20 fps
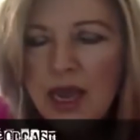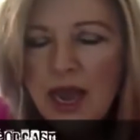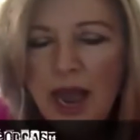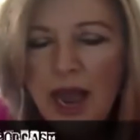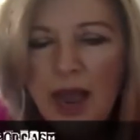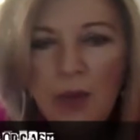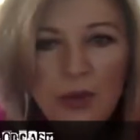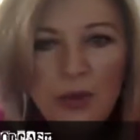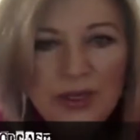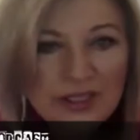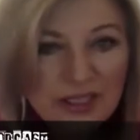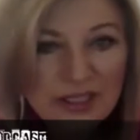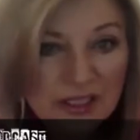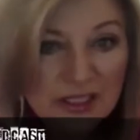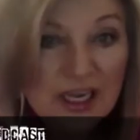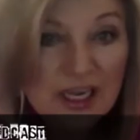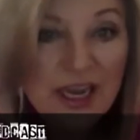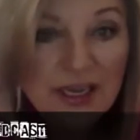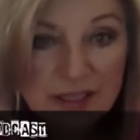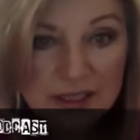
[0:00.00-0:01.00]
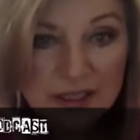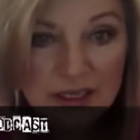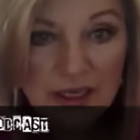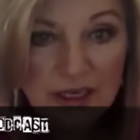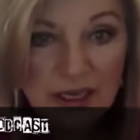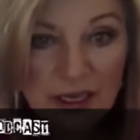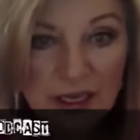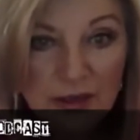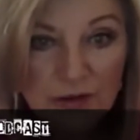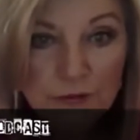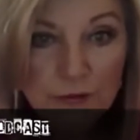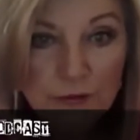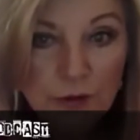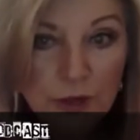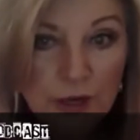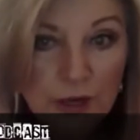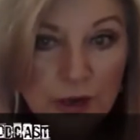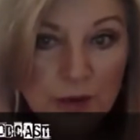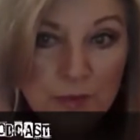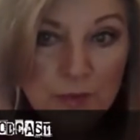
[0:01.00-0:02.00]
I went to Tuscany for
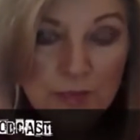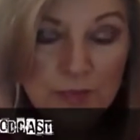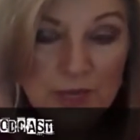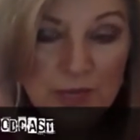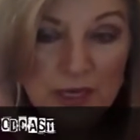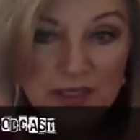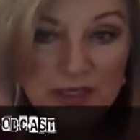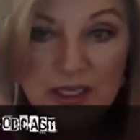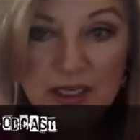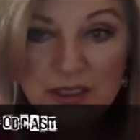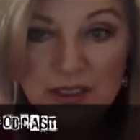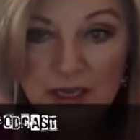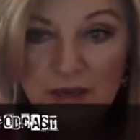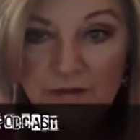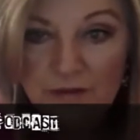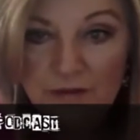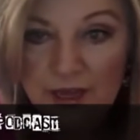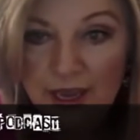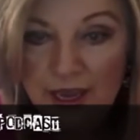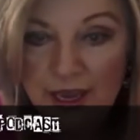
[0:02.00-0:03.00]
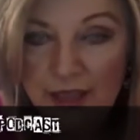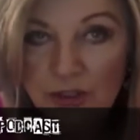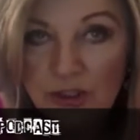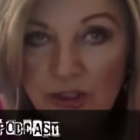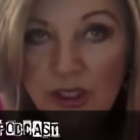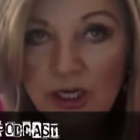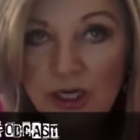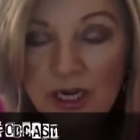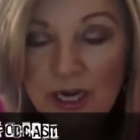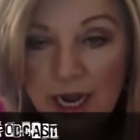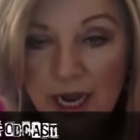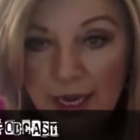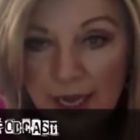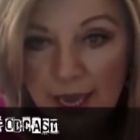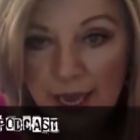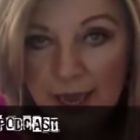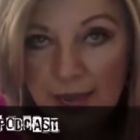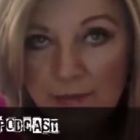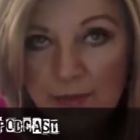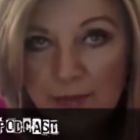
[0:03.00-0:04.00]
a, a 10 day vacation and I
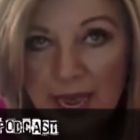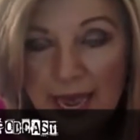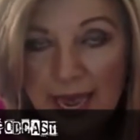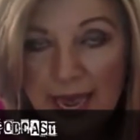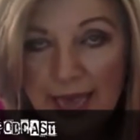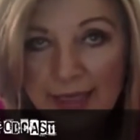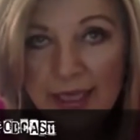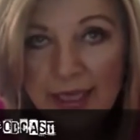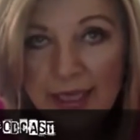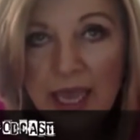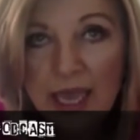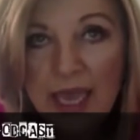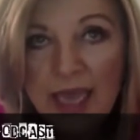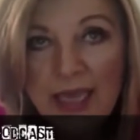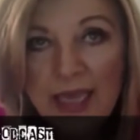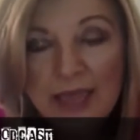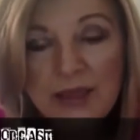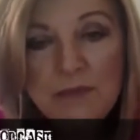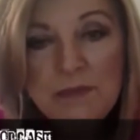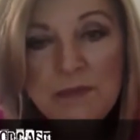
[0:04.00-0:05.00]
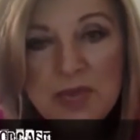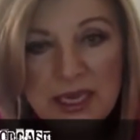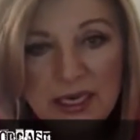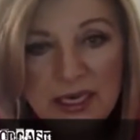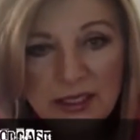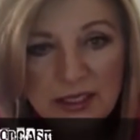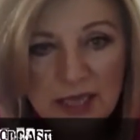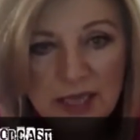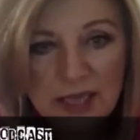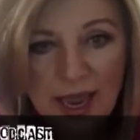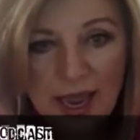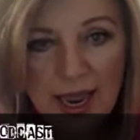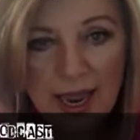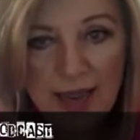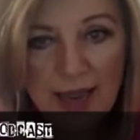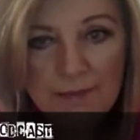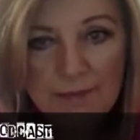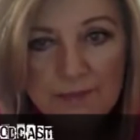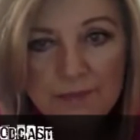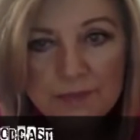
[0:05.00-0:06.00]
came back. In the
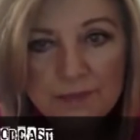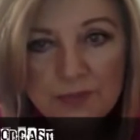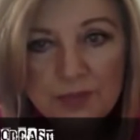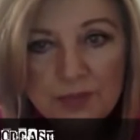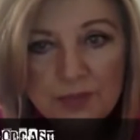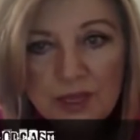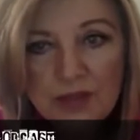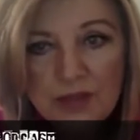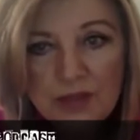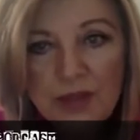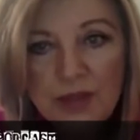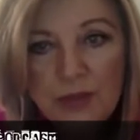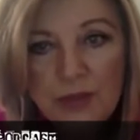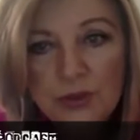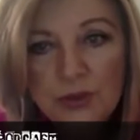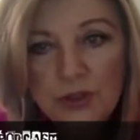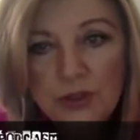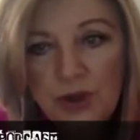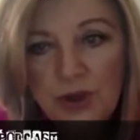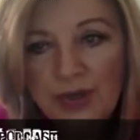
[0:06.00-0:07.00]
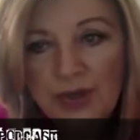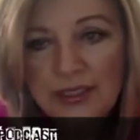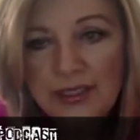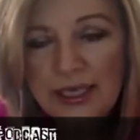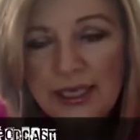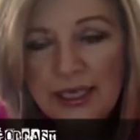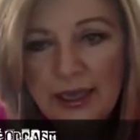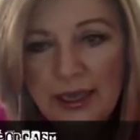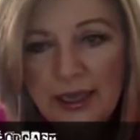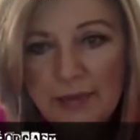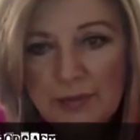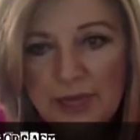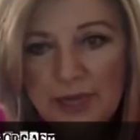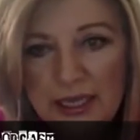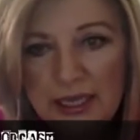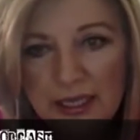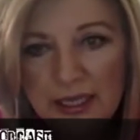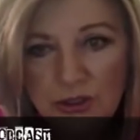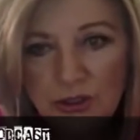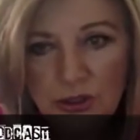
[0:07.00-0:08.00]
meantime, they were trying to get me
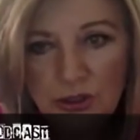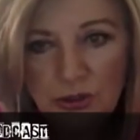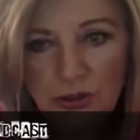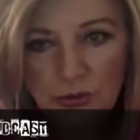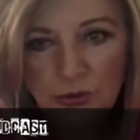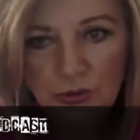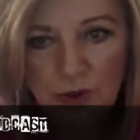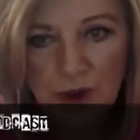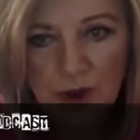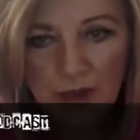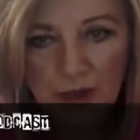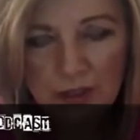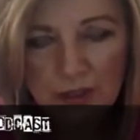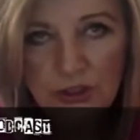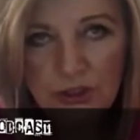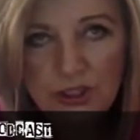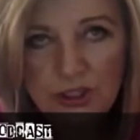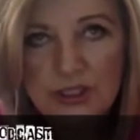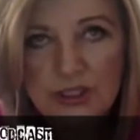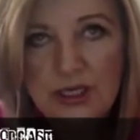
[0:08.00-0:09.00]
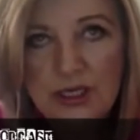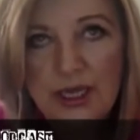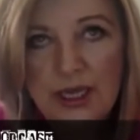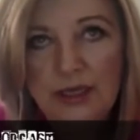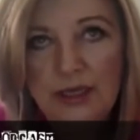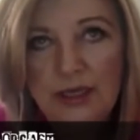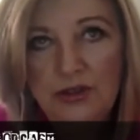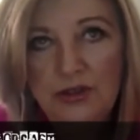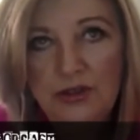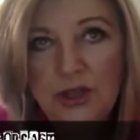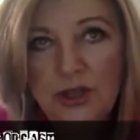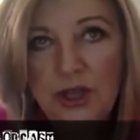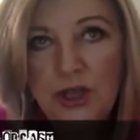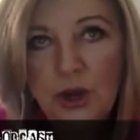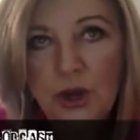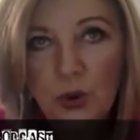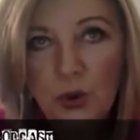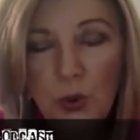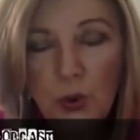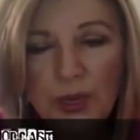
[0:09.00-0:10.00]
into neurologist and the
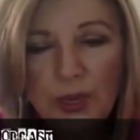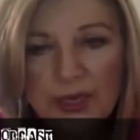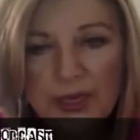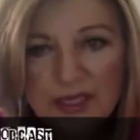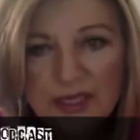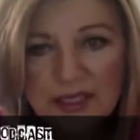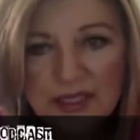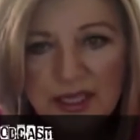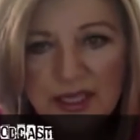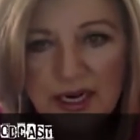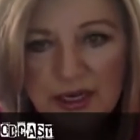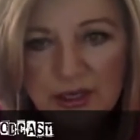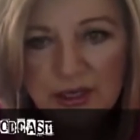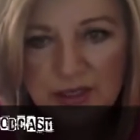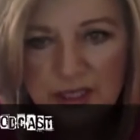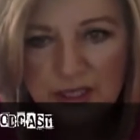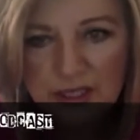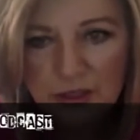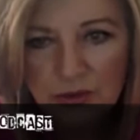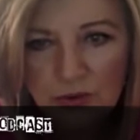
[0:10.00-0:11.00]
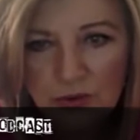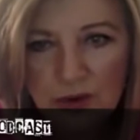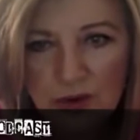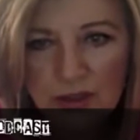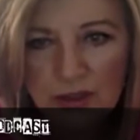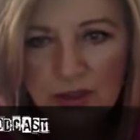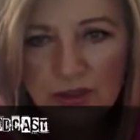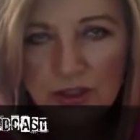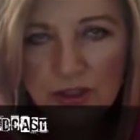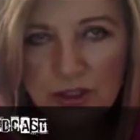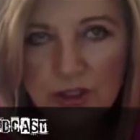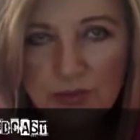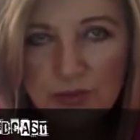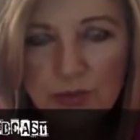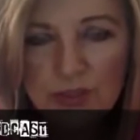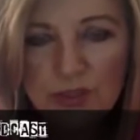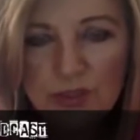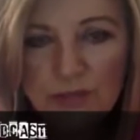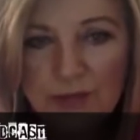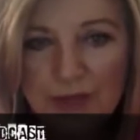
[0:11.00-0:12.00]
quickest that I could see a neurologist
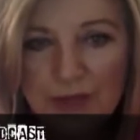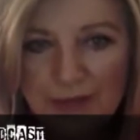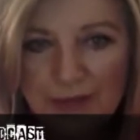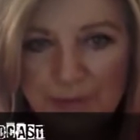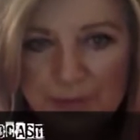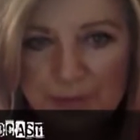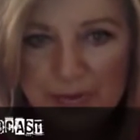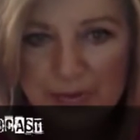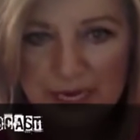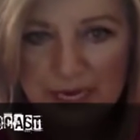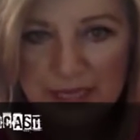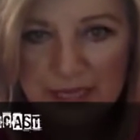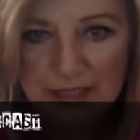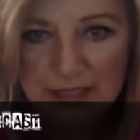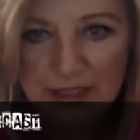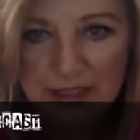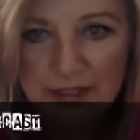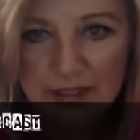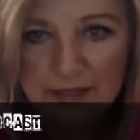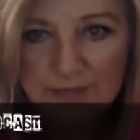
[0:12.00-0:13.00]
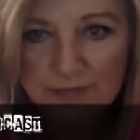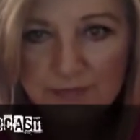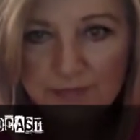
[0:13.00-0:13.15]
was five months.